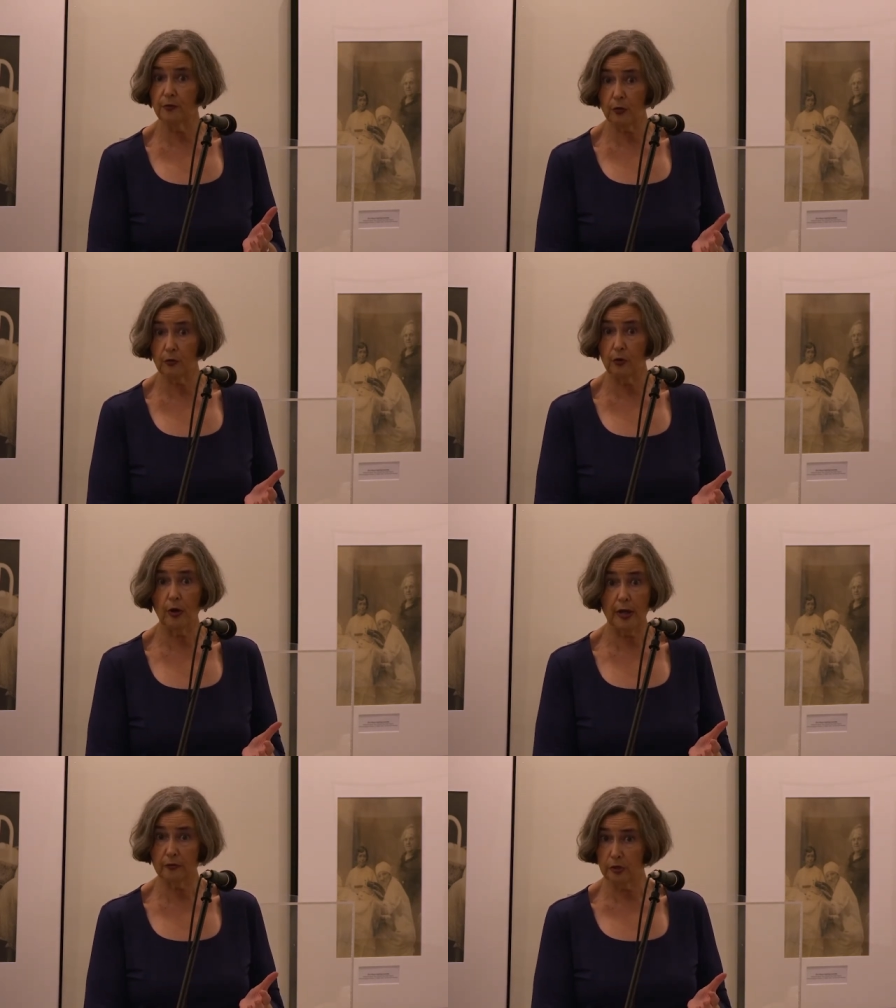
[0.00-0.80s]

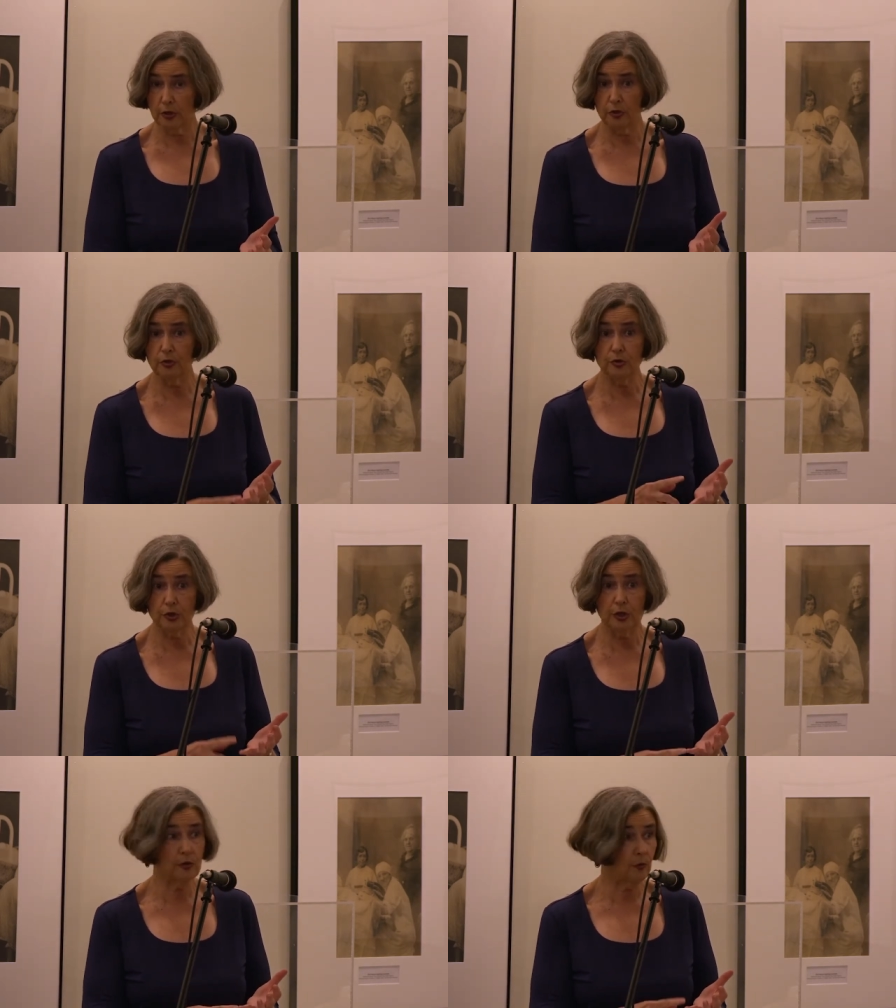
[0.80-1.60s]
photographs that you
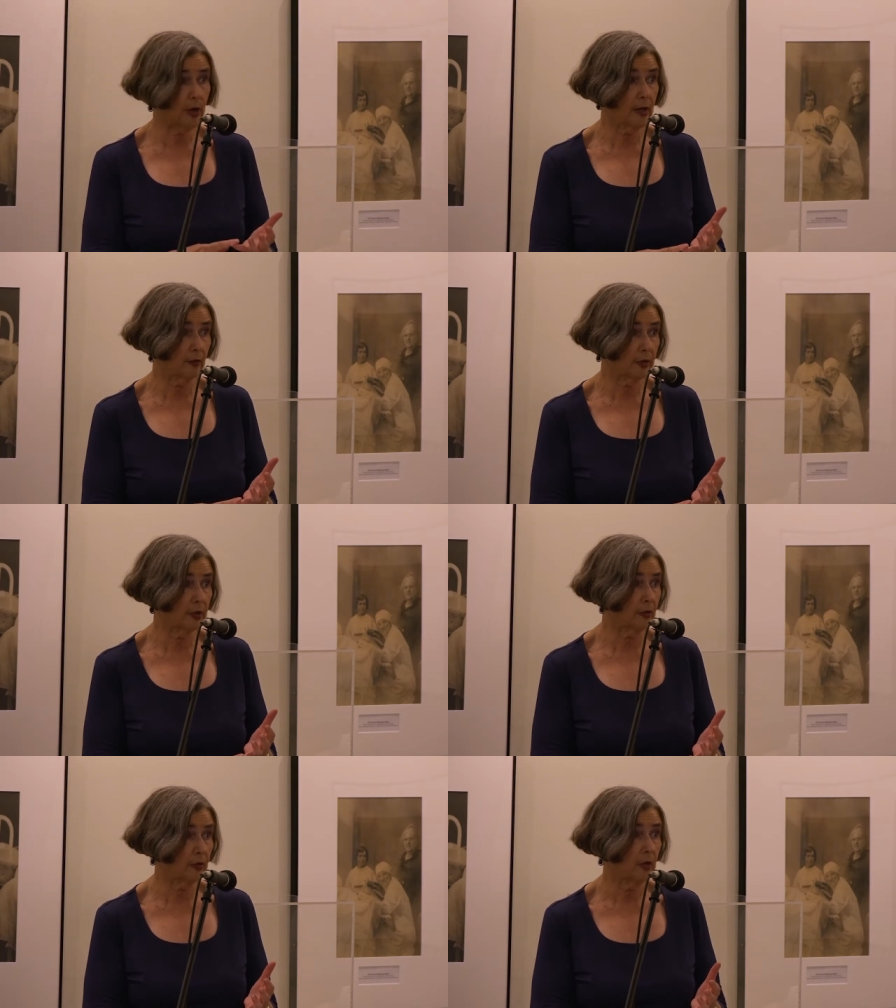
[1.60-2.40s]
see around
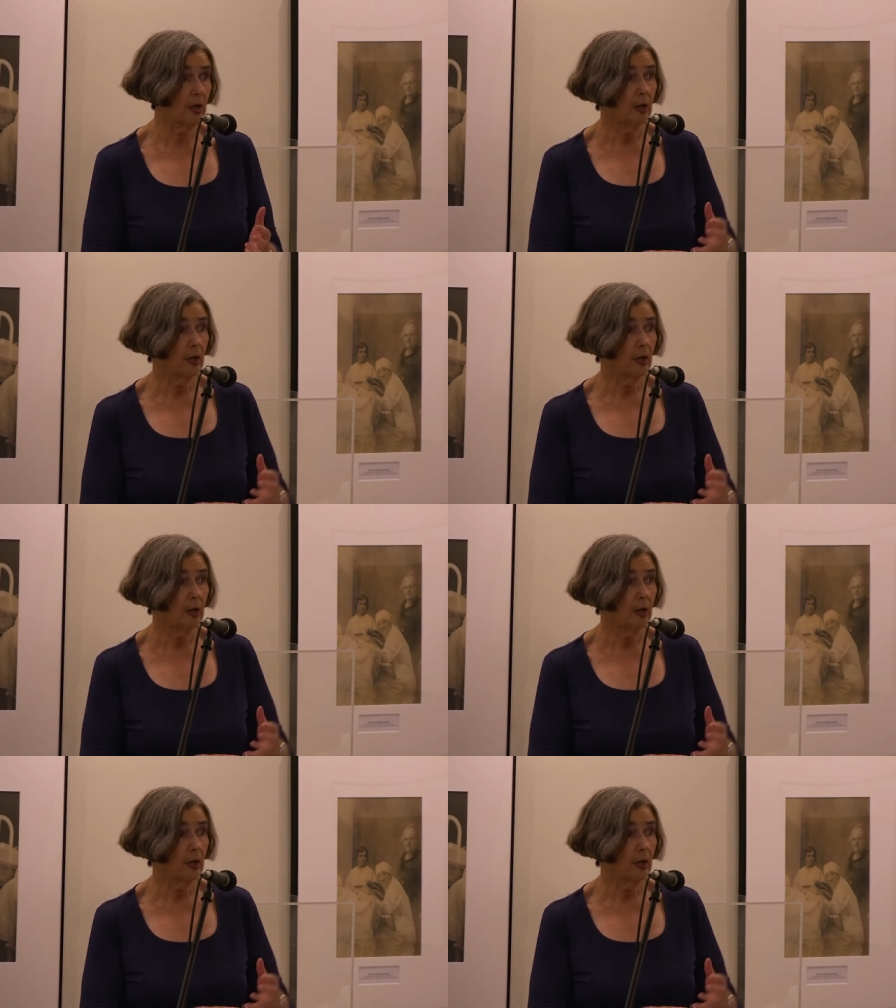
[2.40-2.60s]
here.